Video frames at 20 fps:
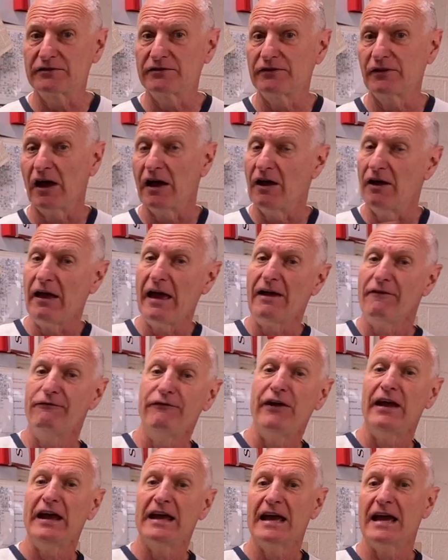
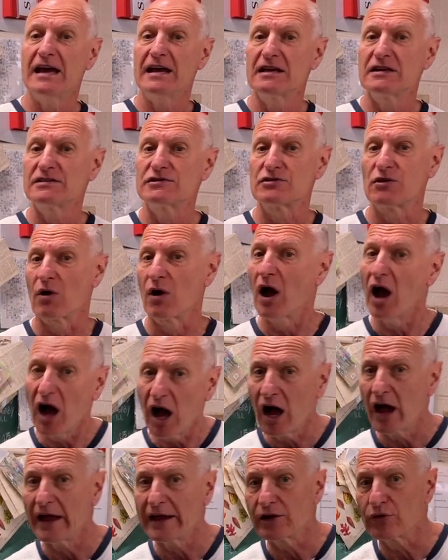FAS or
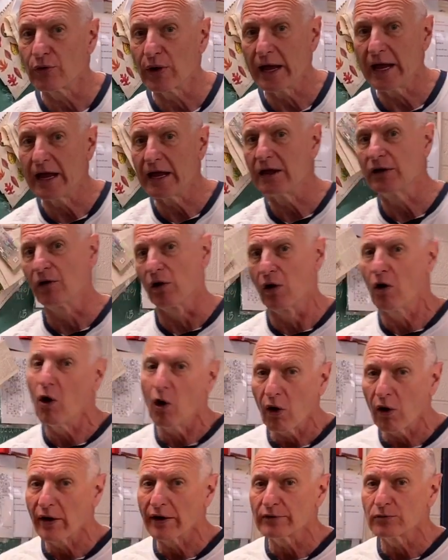high grade or
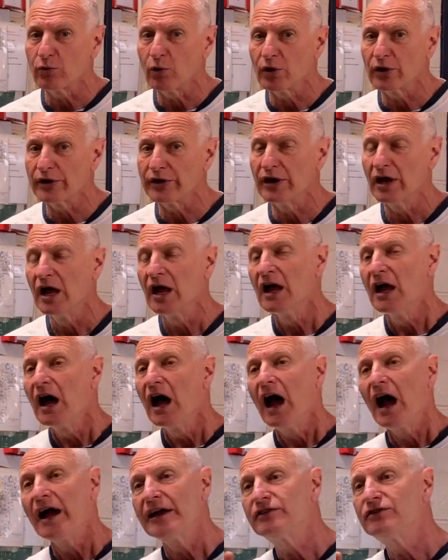hardwood.
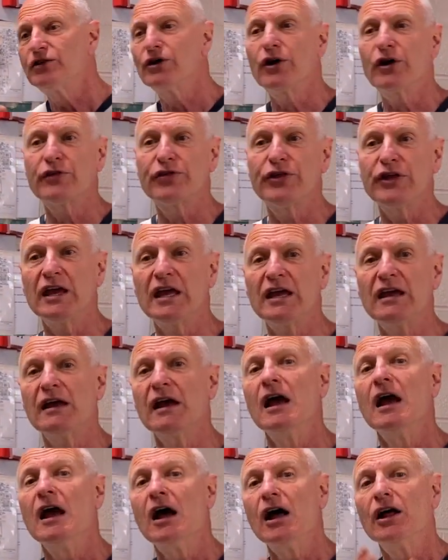I took the
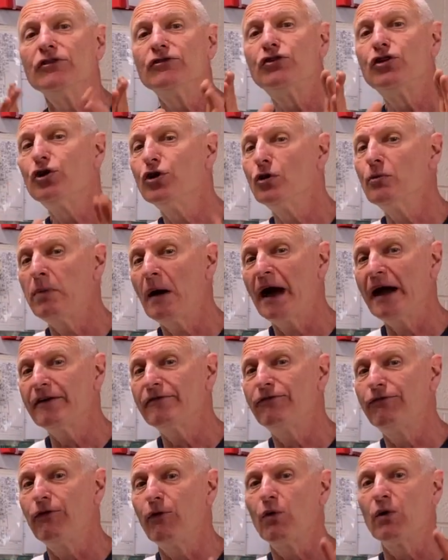
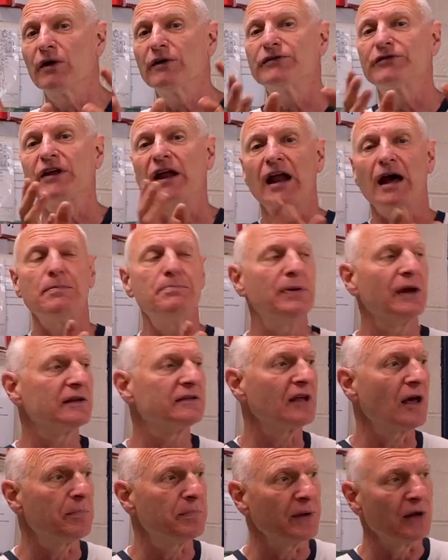2x4s that I
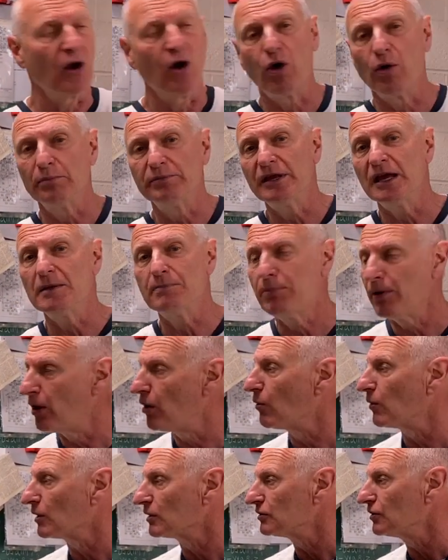picked up at Home Depot
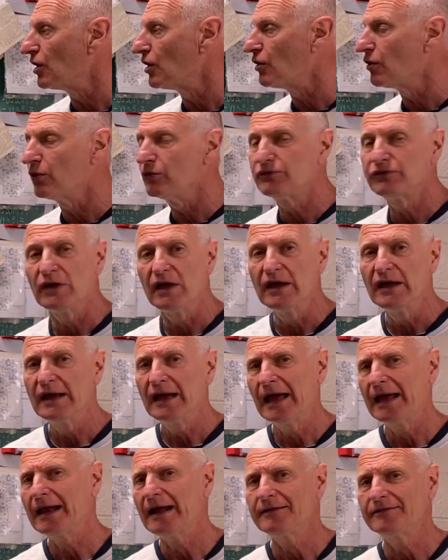or Lowe's,
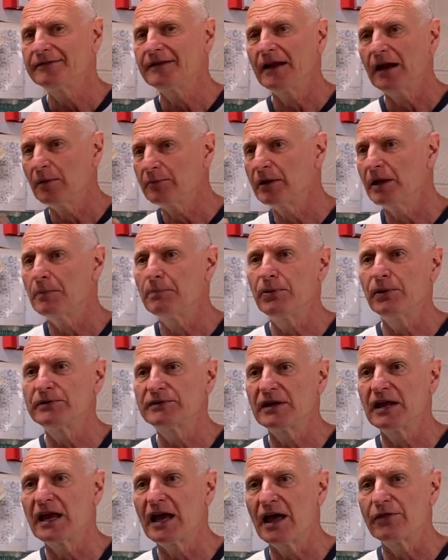and I said, I'm gonna put
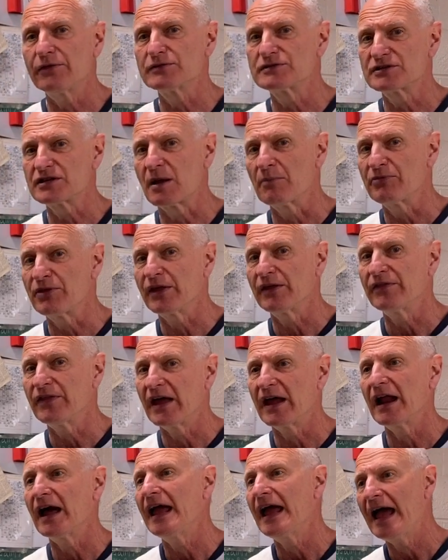together something
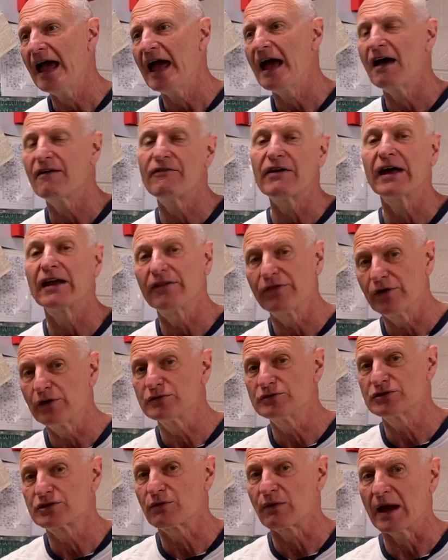that I have out of
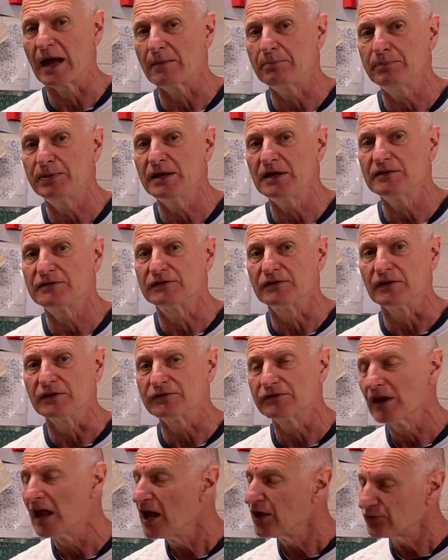those scrap
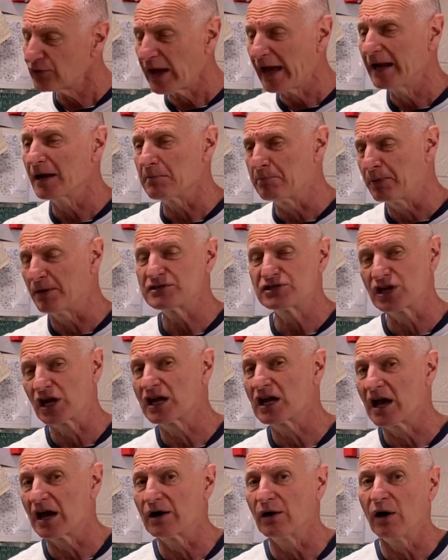pieces. So I had a bunch of
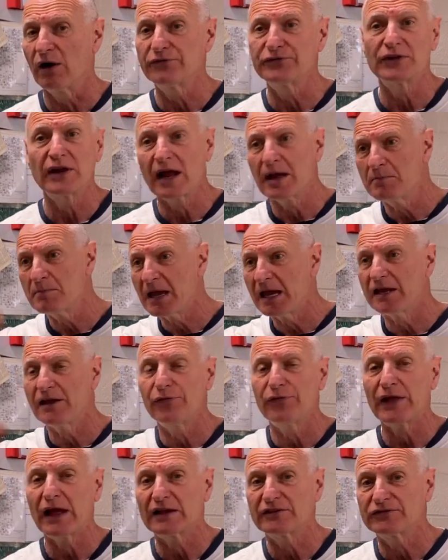cut-offs and I made
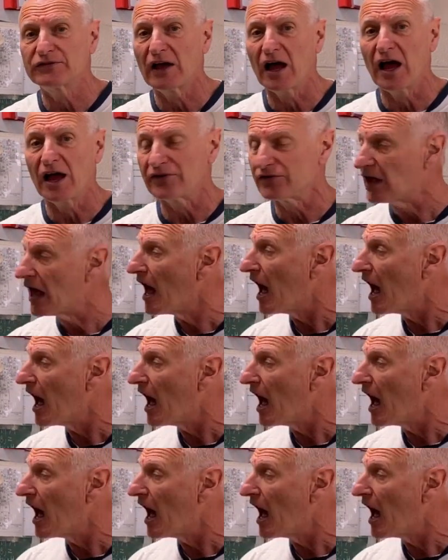it that size.